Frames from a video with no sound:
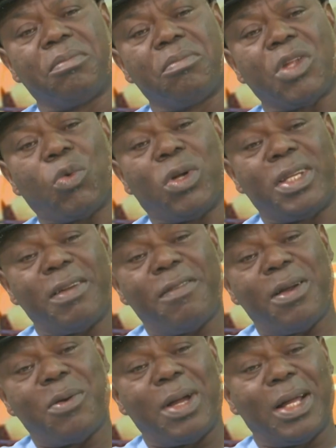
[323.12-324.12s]

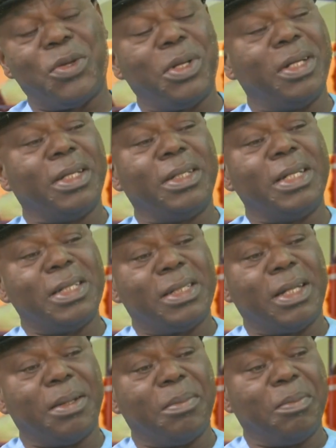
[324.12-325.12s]
whatever we are doing in
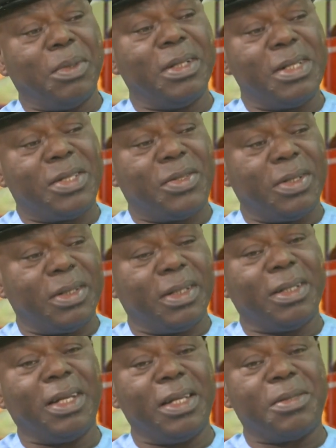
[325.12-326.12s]
this ministry
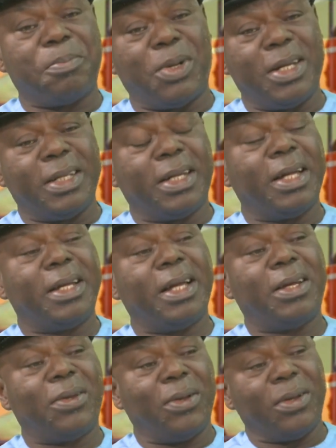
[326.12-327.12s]
is
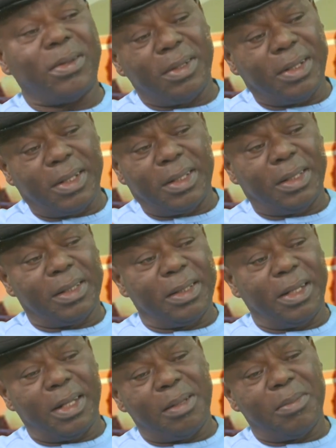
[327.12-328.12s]
predicated on
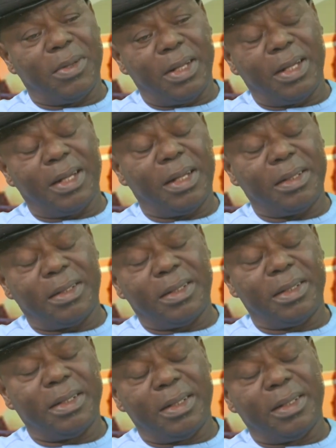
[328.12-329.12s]
the
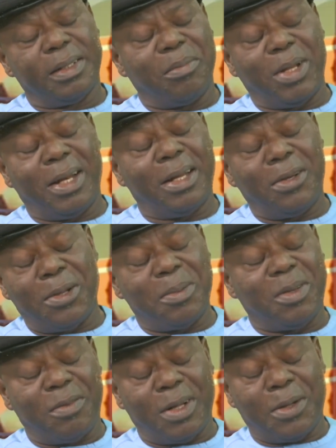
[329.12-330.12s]
Millennium
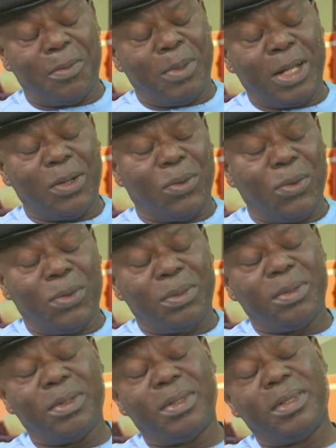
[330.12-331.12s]
Development Goal
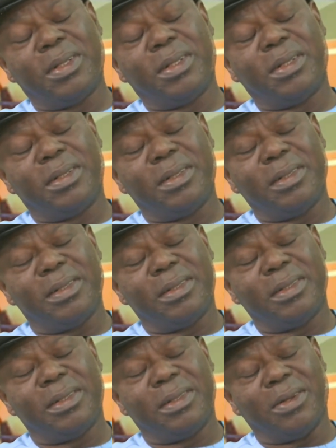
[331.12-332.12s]

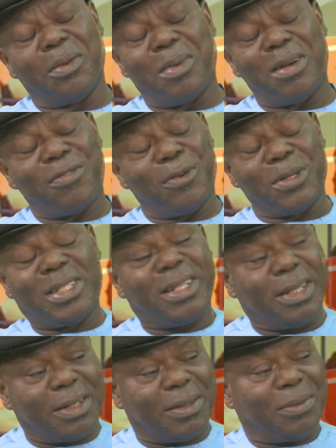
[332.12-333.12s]
Number
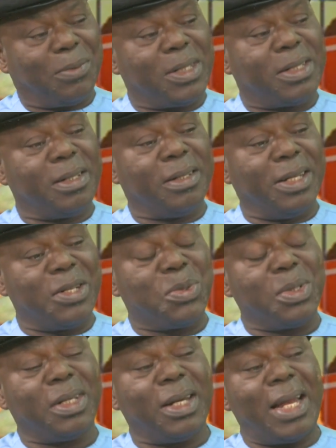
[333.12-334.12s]
14, which deals
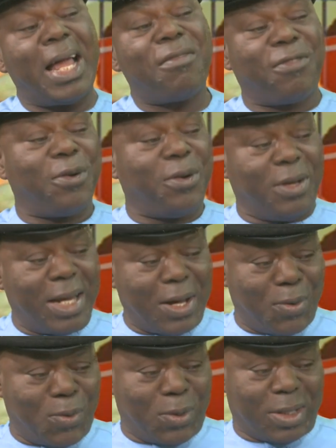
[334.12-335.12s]
with life
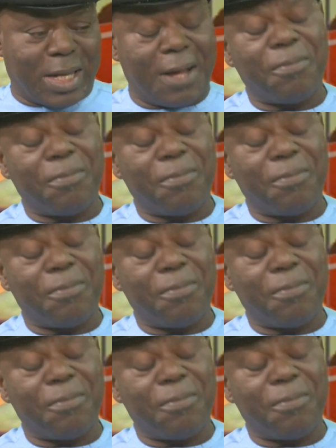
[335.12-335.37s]
underwater.